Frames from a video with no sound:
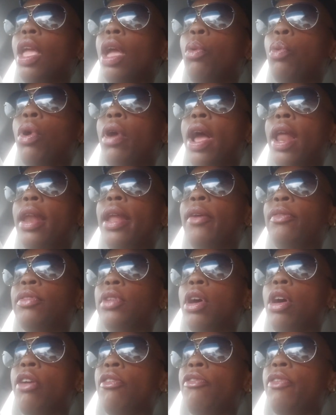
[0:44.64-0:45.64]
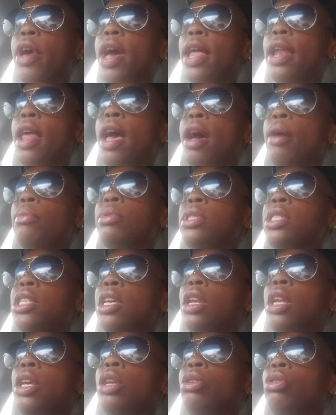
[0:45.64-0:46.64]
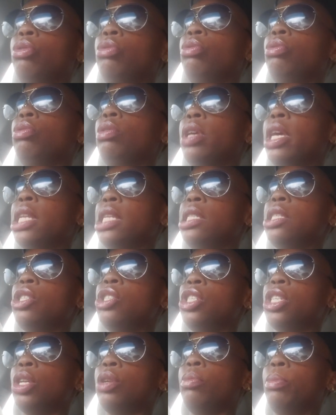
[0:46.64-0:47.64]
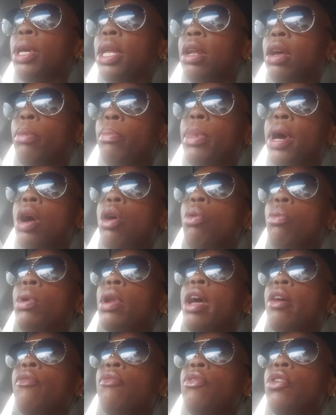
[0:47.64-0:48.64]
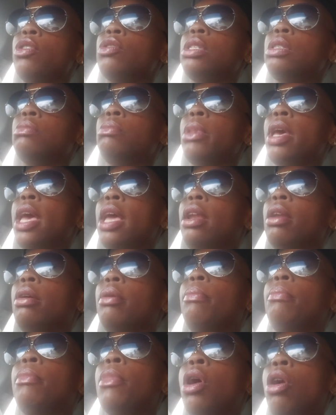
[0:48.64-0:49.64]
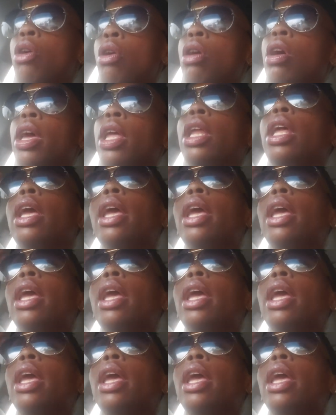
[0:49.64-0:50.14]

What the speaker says: Where I left off at, I was telling you, ladies and gentlemen, about when I first met my aunt